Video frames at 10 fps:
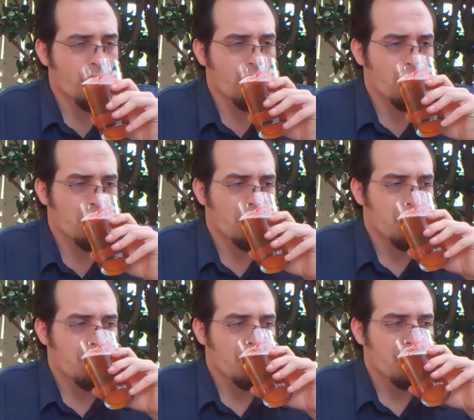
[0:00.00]

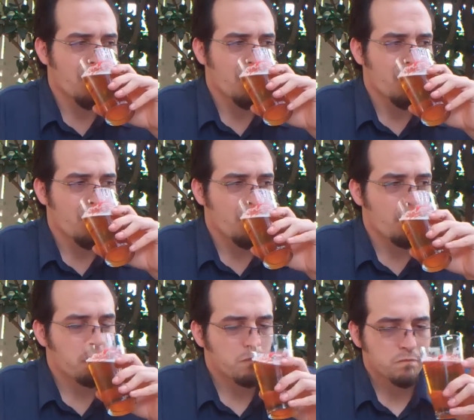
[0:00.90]

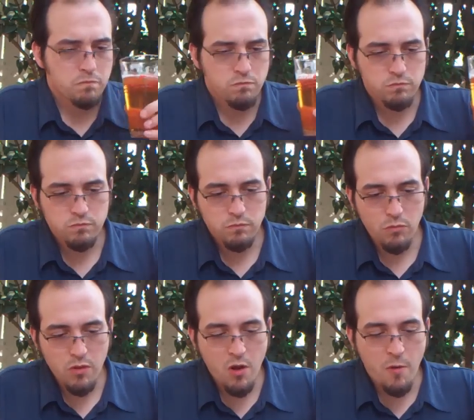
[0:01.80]

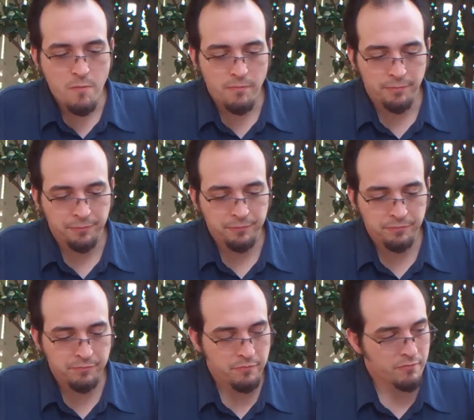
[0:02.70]

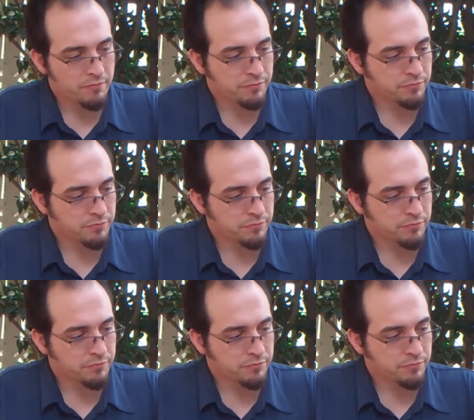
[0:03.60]
(silence)